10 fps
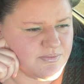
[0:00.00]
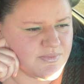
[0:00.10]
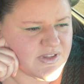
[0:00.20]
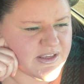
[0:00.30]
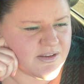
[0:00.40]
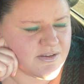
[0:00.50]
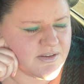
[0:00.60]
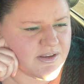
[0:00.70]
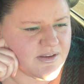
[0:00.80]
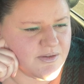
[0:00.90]
like,
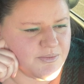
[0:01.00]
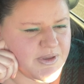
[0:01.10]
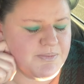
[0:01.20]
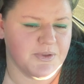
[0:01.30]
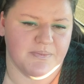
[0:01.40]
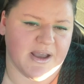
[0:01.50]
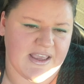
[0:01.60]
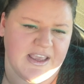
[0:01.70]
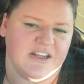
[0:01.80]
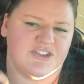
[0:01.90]
people my
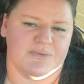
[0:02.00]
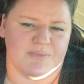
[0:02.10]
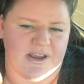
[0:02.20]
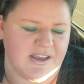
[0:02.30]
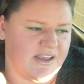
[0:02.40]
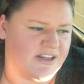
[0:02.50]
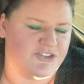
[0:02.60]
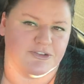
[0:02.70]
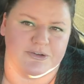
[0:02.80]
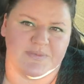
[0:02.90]
age and my age
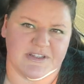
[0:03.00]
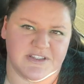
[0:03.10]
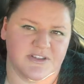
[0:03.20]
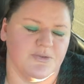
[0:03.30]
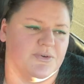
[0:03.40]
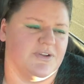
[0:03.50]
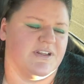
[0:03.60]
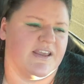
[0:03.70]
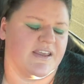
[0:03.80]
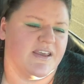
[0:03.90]
group in school,
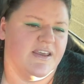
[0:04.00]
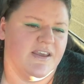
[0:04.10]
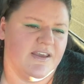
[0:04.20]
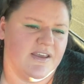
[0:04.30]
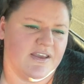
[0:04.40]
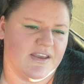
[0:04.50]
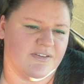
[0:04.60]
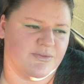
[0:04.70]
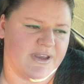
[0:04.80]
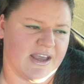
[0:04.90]
like,
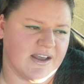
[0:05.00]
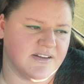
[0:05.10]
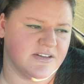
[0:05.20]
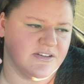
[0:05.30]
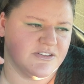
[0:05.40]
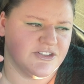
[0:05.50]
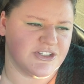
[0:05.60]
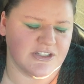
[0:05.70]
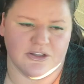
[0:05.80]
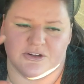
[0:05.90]
if we had
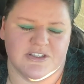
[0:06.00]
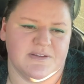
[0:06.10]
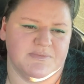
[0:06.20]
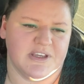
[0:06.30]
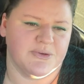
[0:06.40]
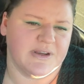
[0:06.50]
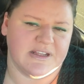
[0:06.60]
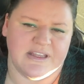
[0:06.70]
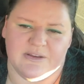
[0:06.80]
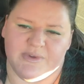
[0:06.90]
just learned something
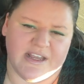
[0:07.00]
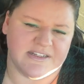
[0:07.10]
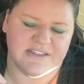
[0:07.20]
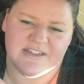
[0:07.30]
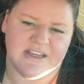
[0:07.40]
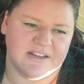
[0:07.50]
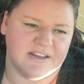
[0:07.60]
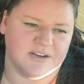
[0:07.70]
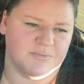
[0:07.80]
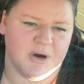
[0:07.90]
quickly and we had to take,
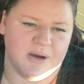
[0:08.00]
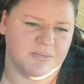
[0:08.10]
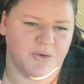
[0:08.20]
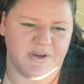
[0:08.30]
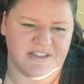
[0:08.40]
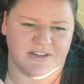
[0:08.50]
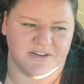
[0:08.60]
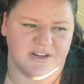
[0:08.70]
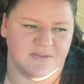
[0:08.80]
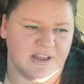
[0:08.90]
like, a pop quiz on
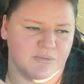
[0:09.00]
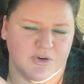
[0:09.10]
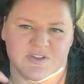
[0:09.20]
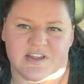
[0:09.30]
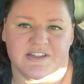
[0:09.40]
it, like, most of the